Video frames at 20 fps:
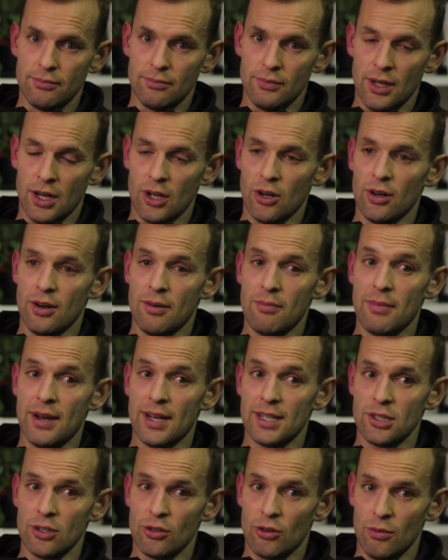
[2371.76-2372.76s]
And I got an
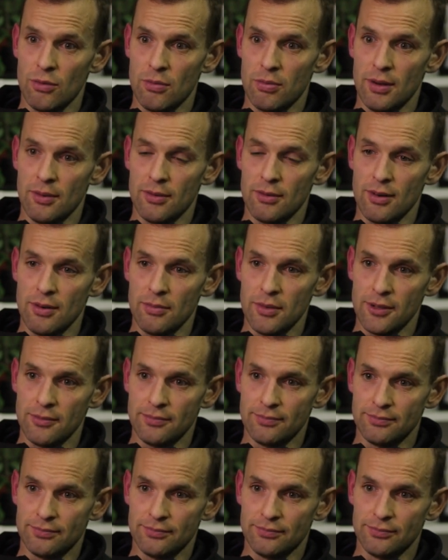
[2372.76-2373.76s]
amazing group of people around me
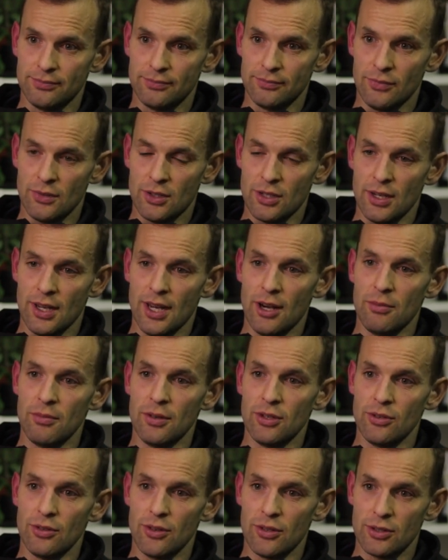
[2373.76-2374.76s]
to help me
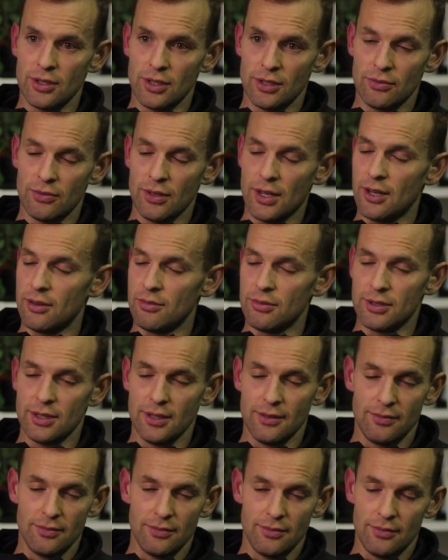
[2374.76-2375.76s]
do those things, 100%.
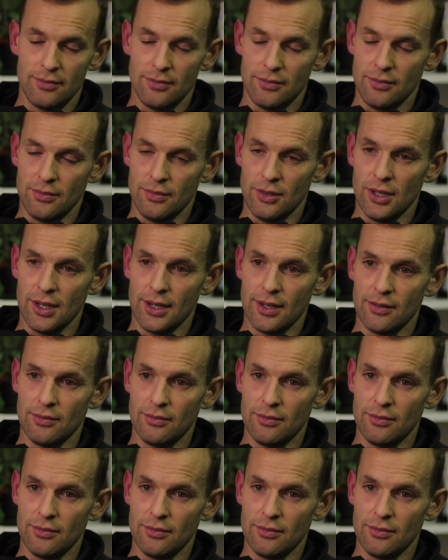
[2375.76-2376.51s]
Like,